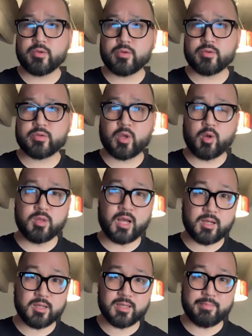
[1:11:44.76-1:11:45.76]
So
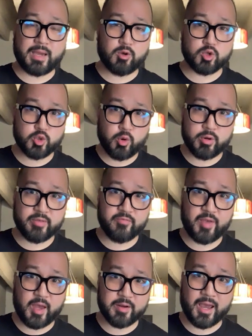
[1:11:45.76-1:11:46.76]
luckily, Michael Jordan
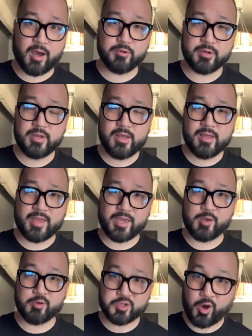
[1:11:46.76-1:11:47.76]
found out that
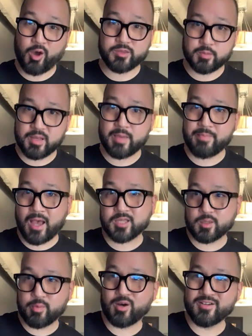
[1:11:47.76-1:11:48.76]
he was called to play
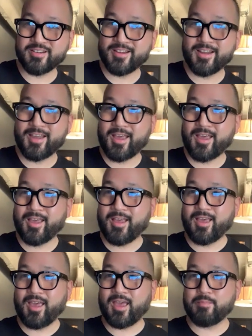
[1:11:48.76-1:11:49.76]
basketball
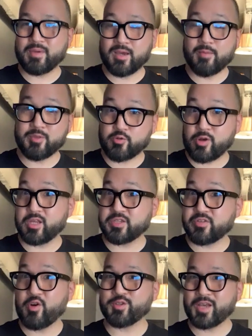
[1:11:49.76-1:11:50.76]
and become the greatest
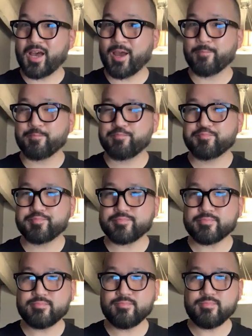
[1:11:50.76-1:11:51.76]
of all time.
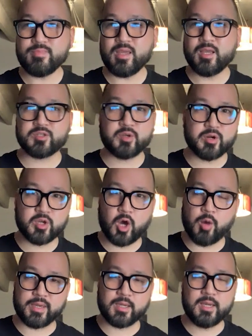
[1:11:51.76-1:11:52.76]
And so did
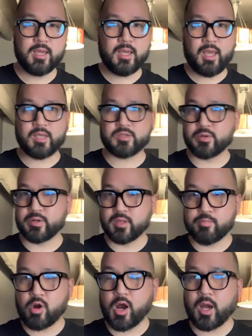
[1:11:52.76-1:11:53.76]
Kobe, and so did
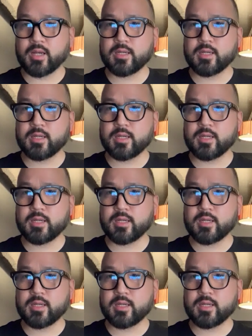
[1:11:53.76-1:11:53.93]
LeBron.